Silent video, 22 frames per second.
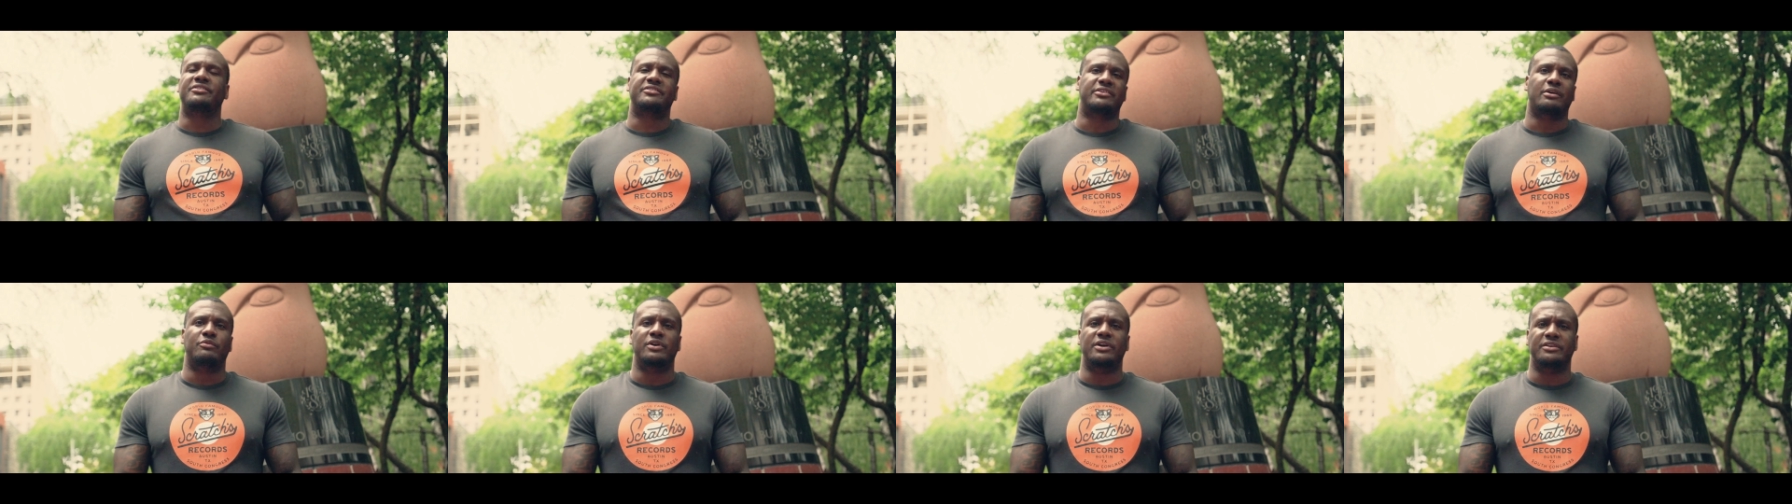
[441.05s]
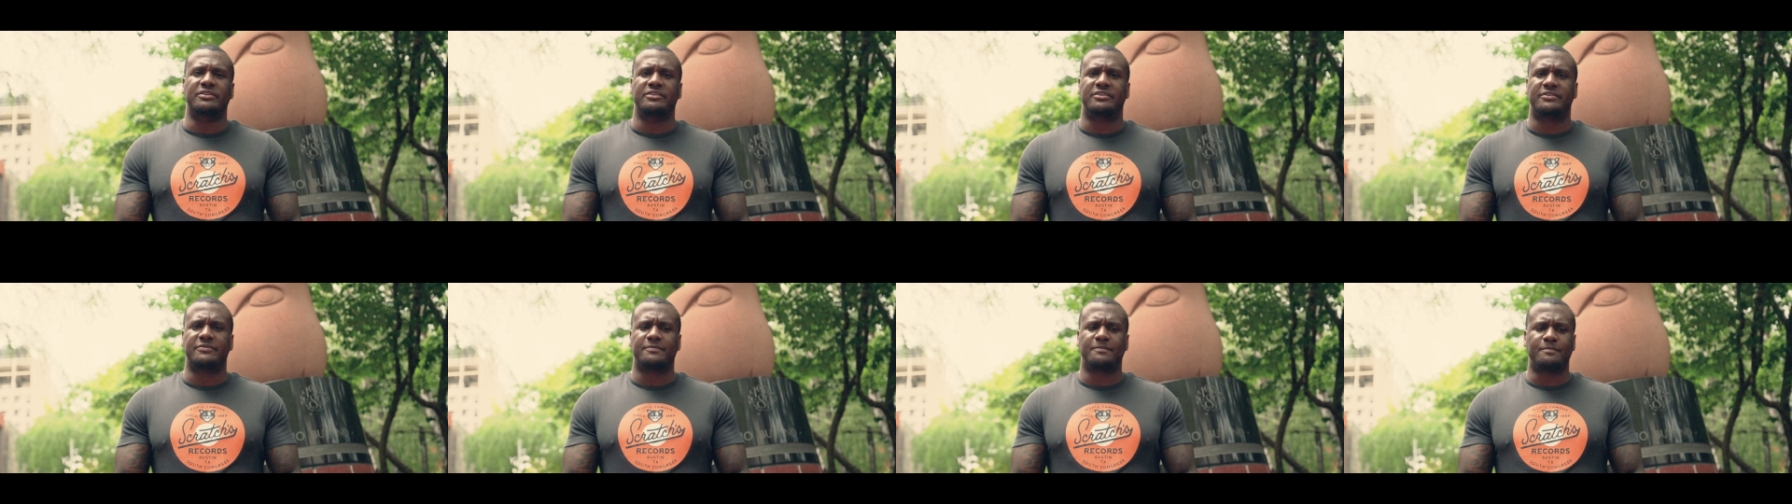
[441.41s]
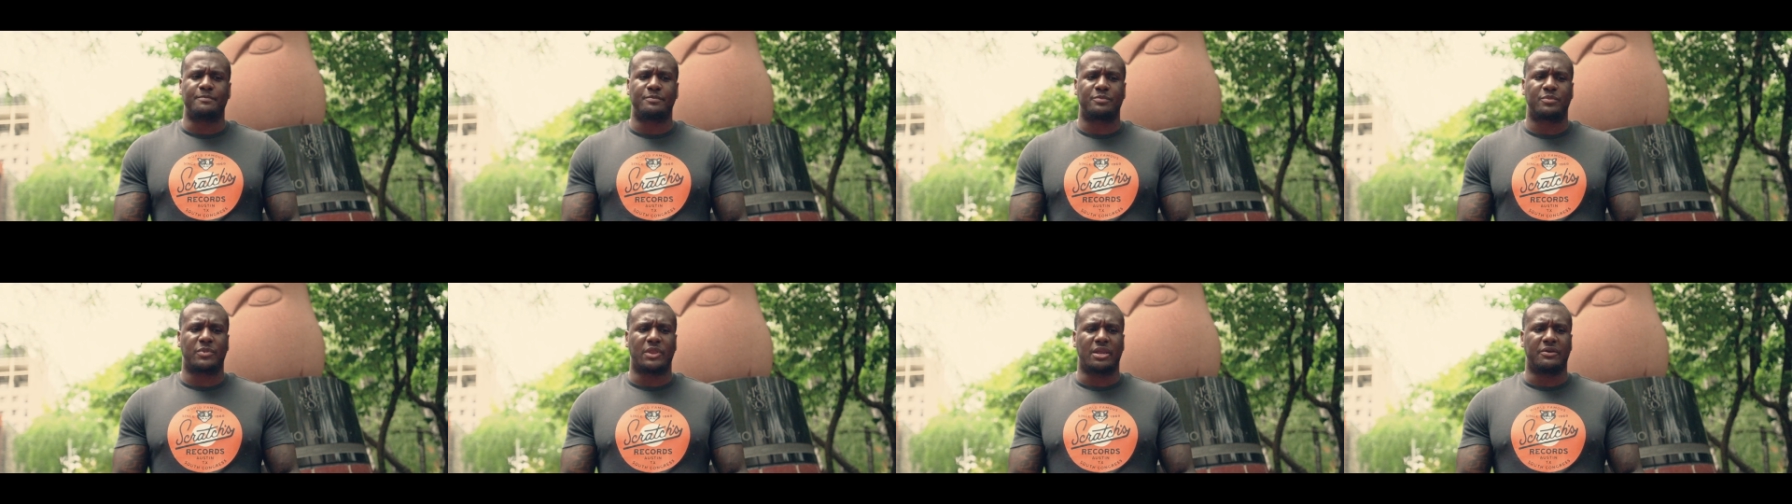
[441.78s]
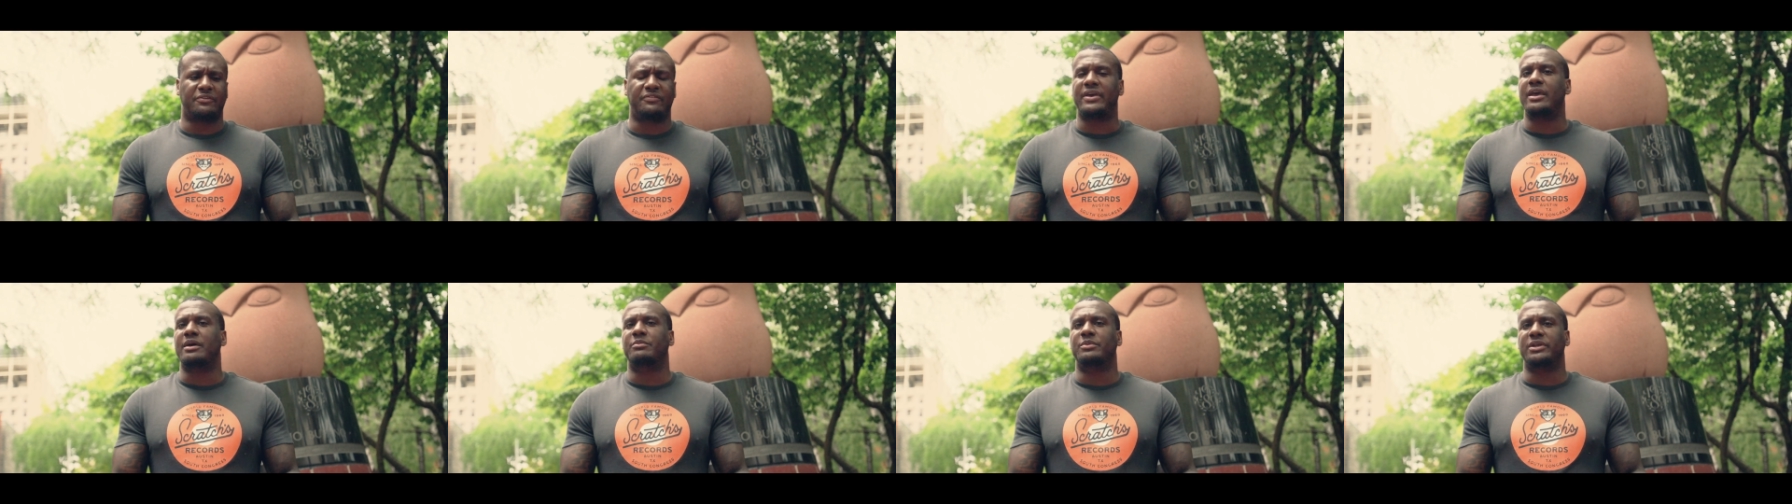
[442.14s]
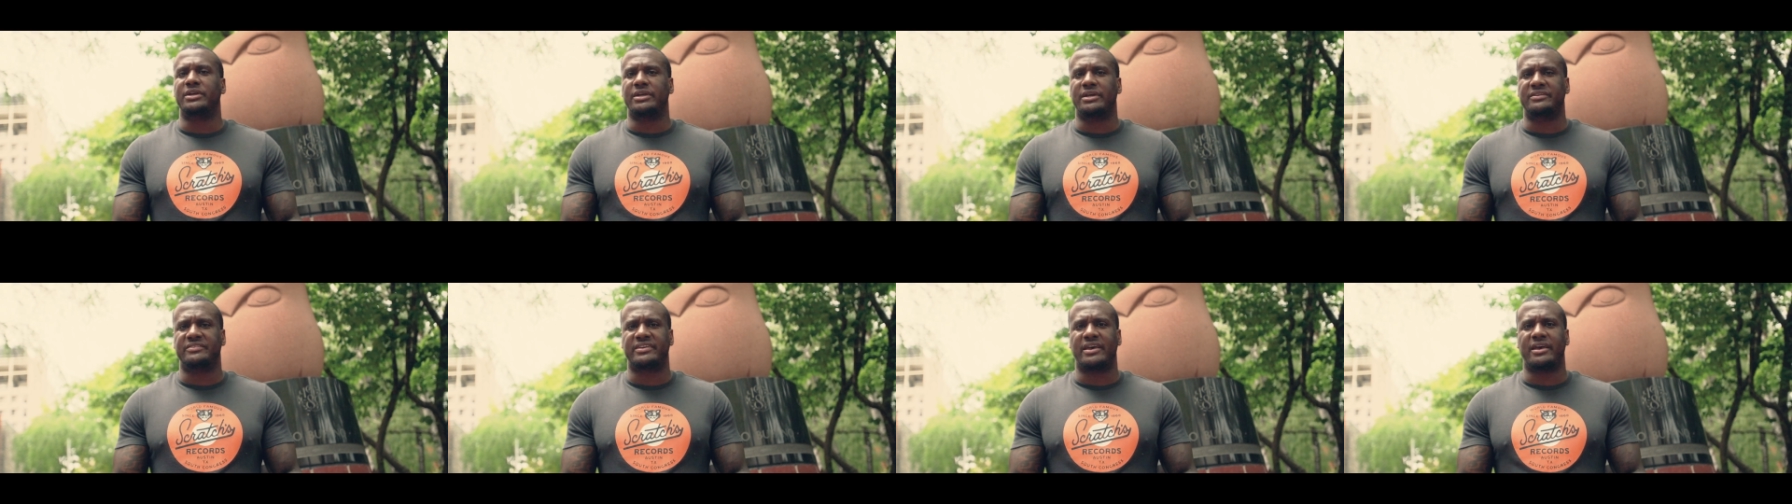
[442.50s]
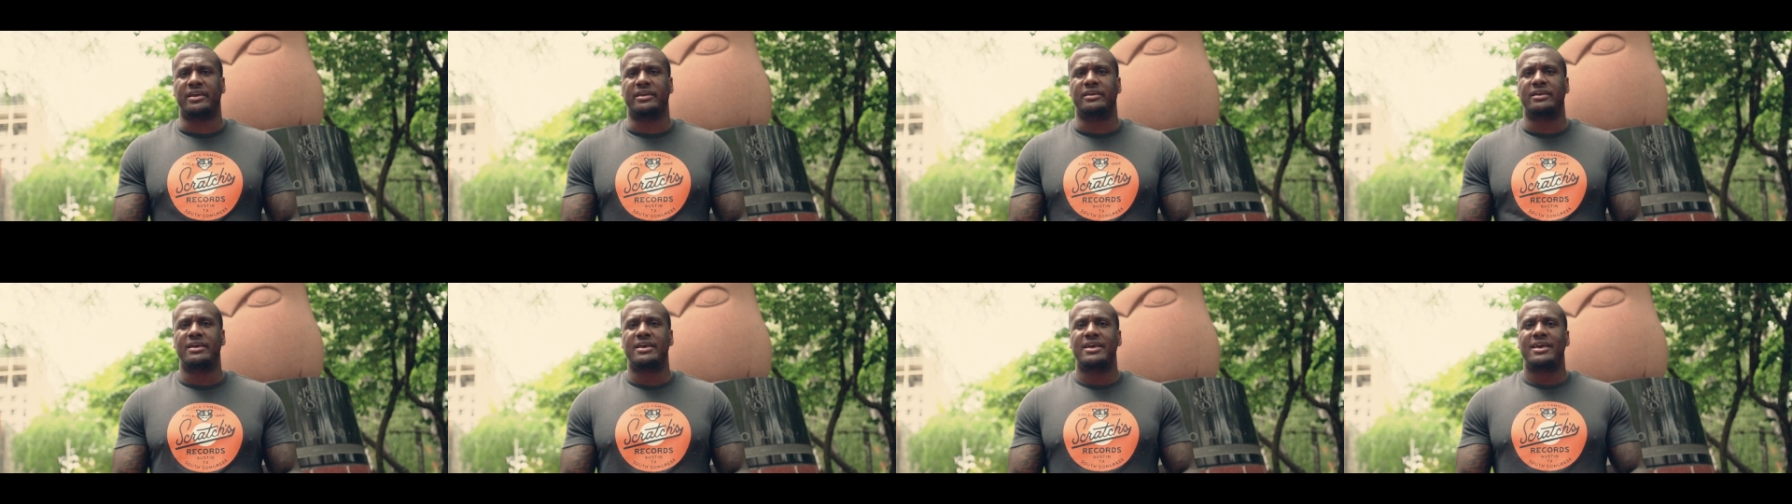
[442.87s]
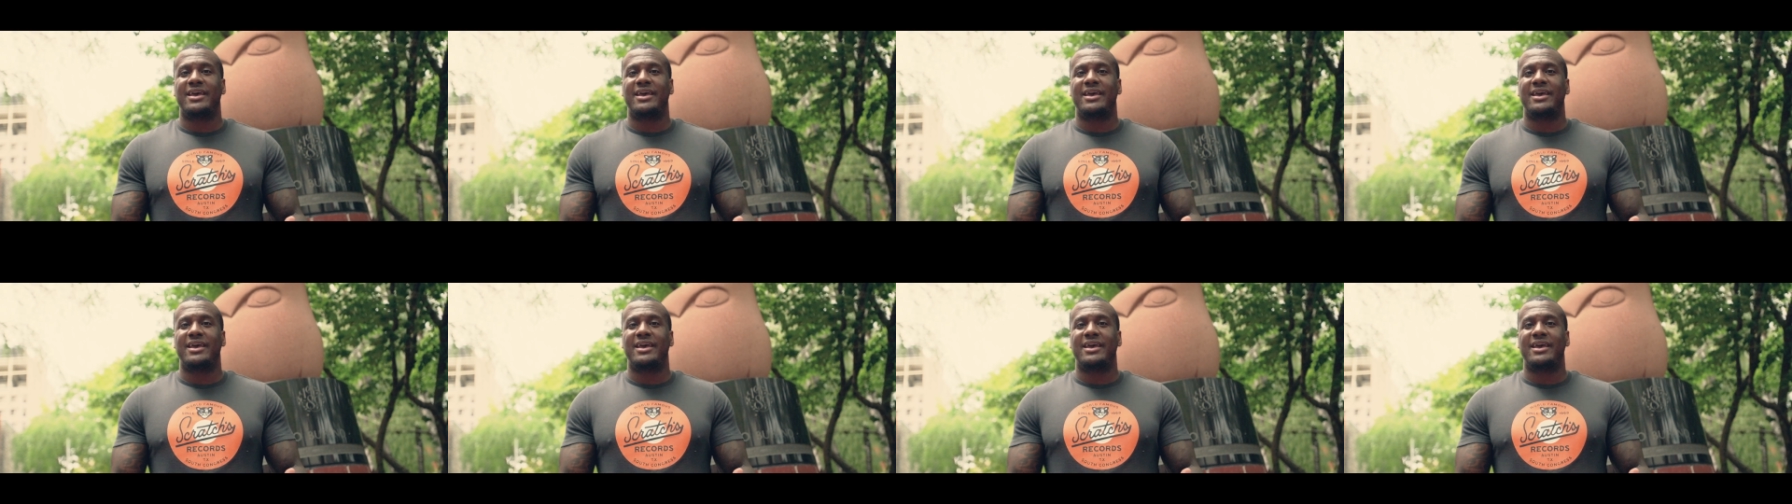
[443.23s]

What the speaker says: someone's family and say,